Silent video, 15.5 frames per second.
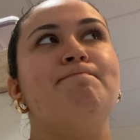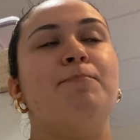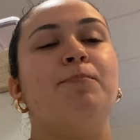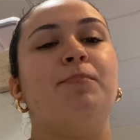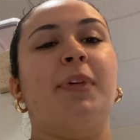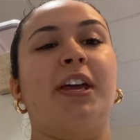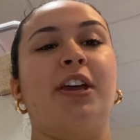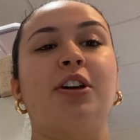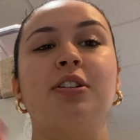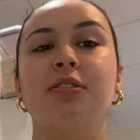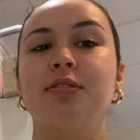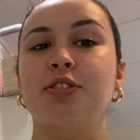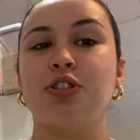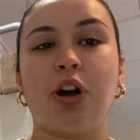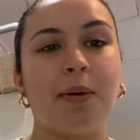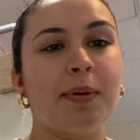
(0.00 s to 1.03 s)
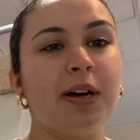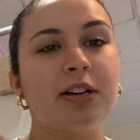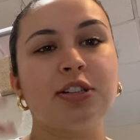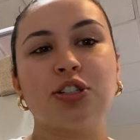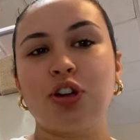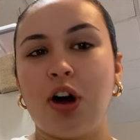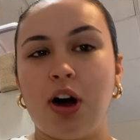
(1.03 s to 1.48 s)
like
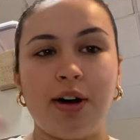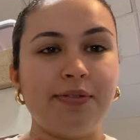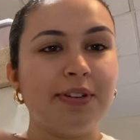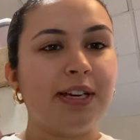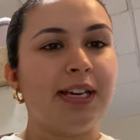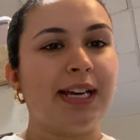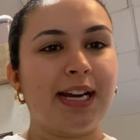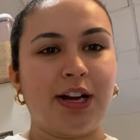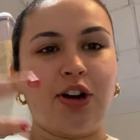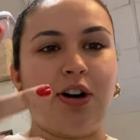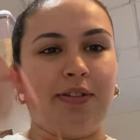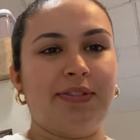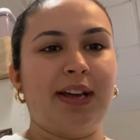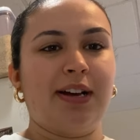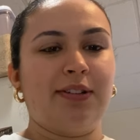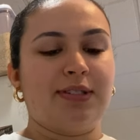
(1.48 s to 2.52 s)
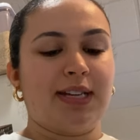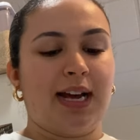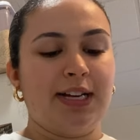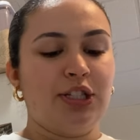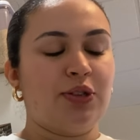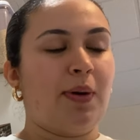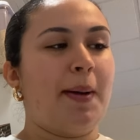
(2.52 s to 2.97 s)
Starbucks coffee, getting coffee
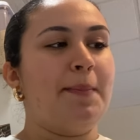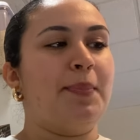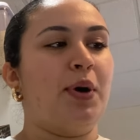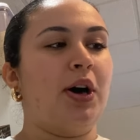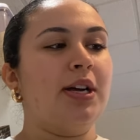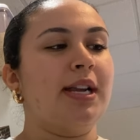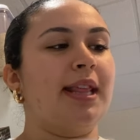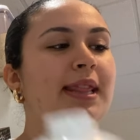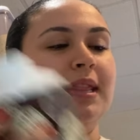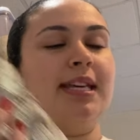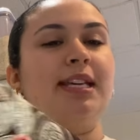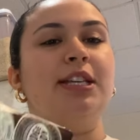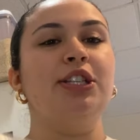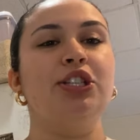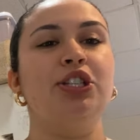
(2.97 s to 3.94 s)
outside. So I bought these